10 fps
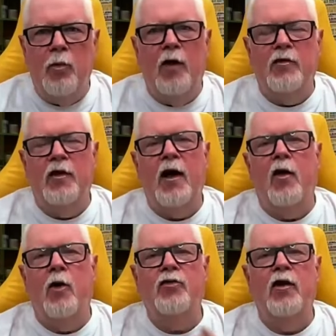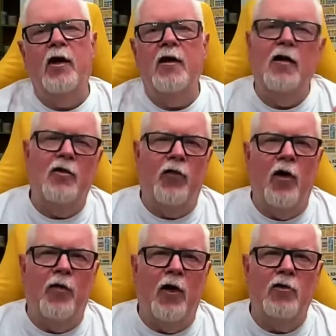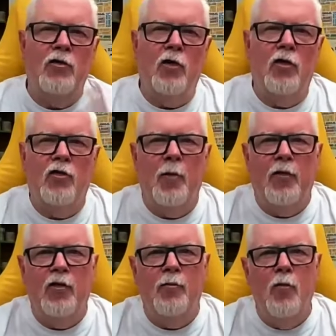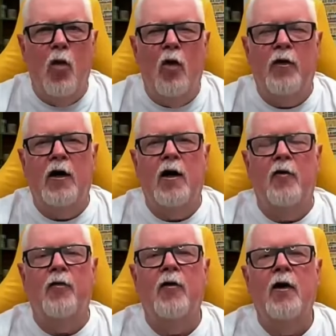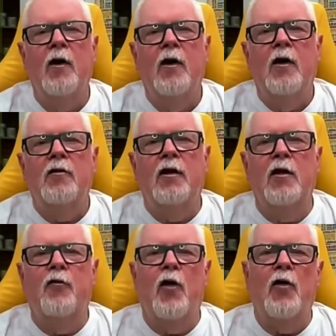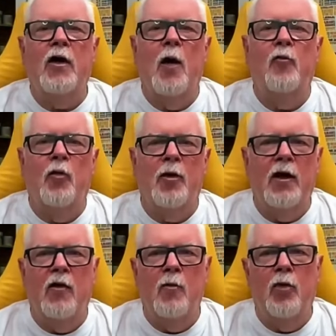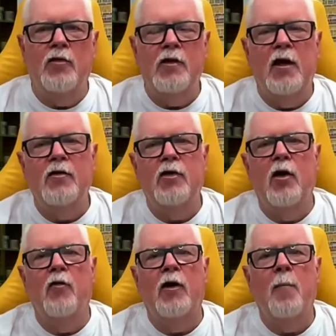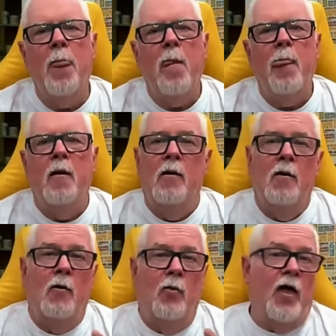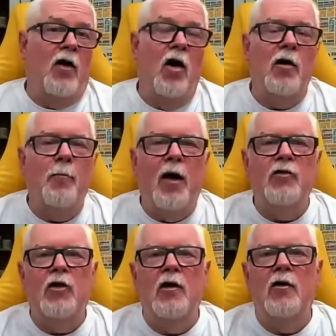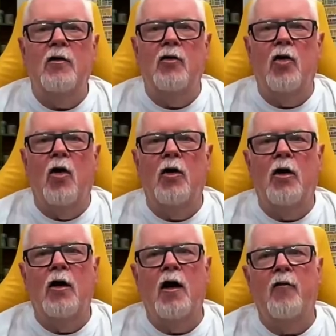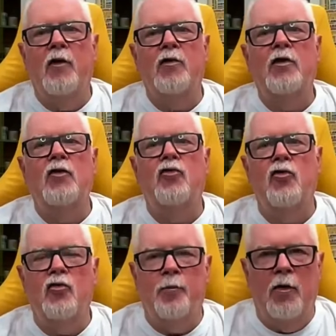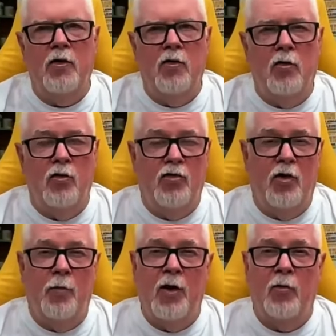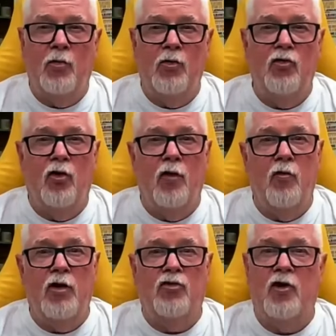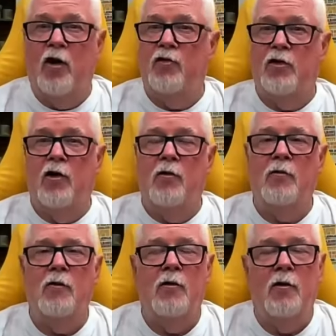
to answer that question again, yes, $5,000 a month is more than enough to live very comfortably here in Bosnia-Herzegovina. With that kind of budget, you're not only going to cover the essentials, but you'll also be able to enjoy a rich lifestyle.